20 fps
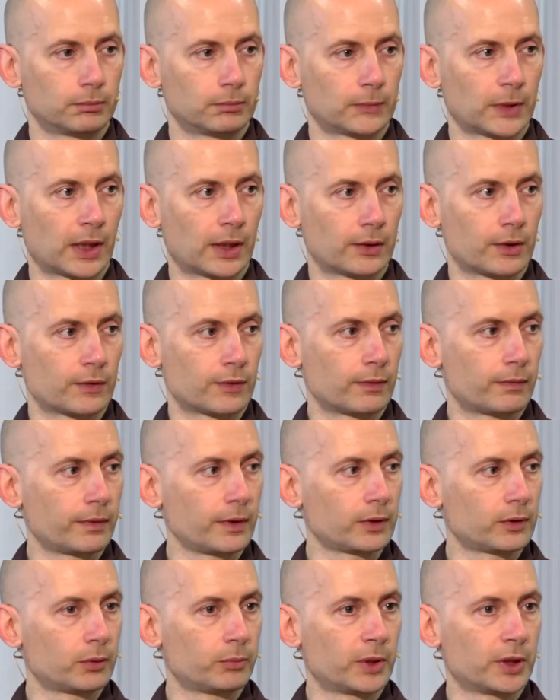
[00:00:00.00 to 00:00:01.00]
How does it
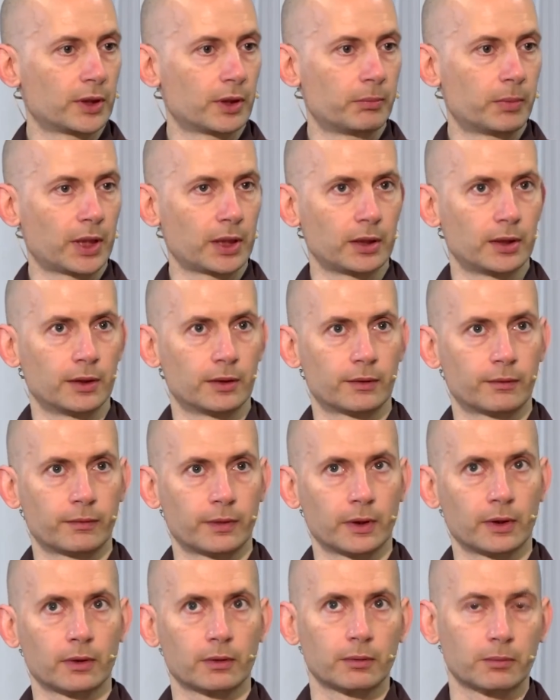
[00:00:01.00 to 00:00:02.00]
feel to be in the belly?
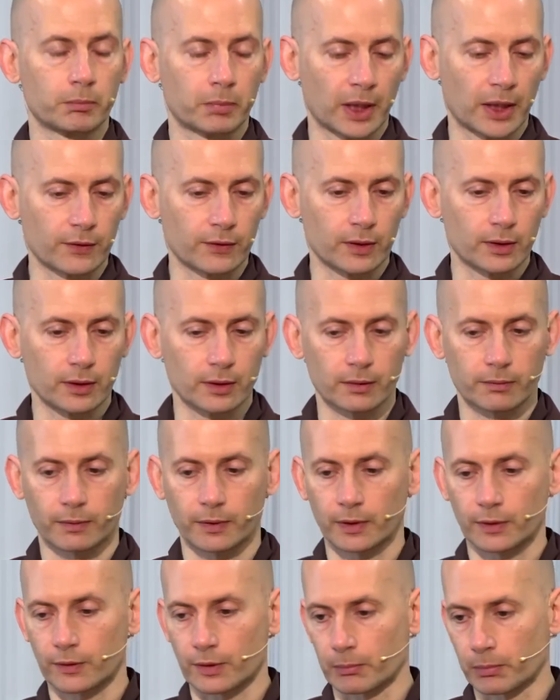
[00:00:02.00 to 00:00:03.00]
Feels pleasant,
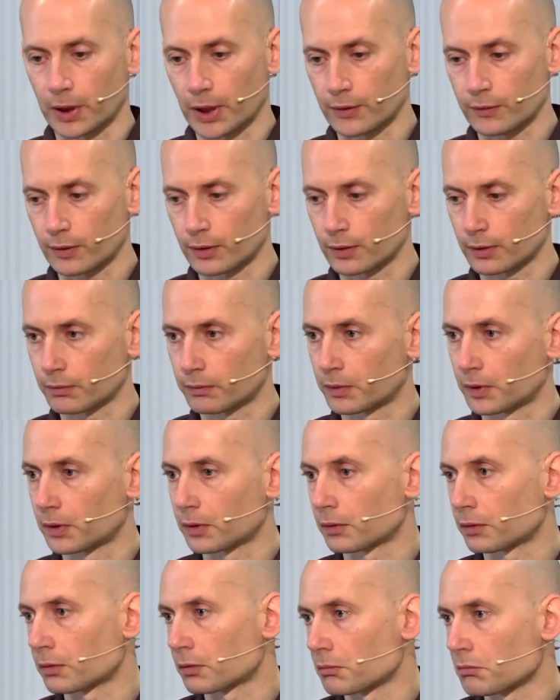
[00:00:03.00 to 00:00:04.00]
feels unpleasant,
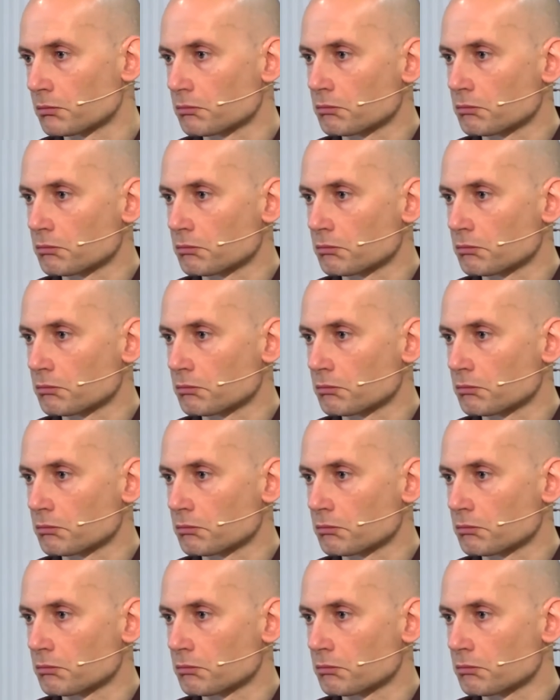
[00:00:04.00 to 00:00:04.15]
feels,